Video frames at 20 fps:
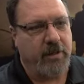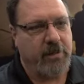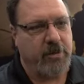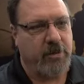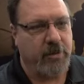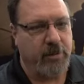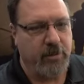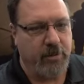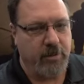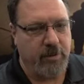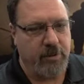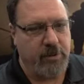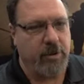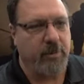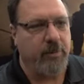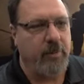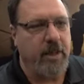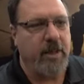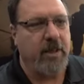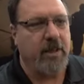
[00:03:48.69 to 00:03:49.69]
to
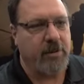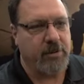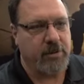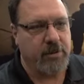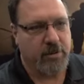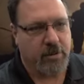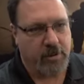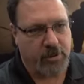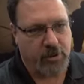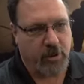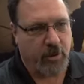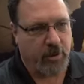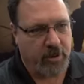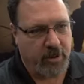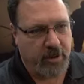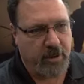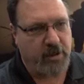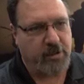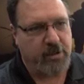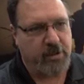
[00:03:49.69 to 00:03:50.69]
meet a certain
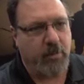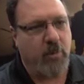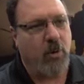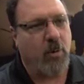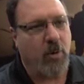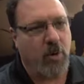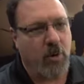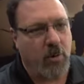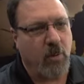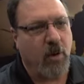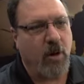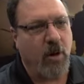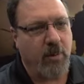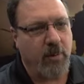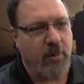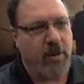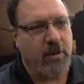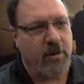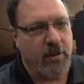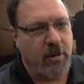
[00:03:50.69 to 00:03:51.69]
customer
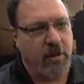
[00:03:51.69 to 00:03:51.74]
requirement.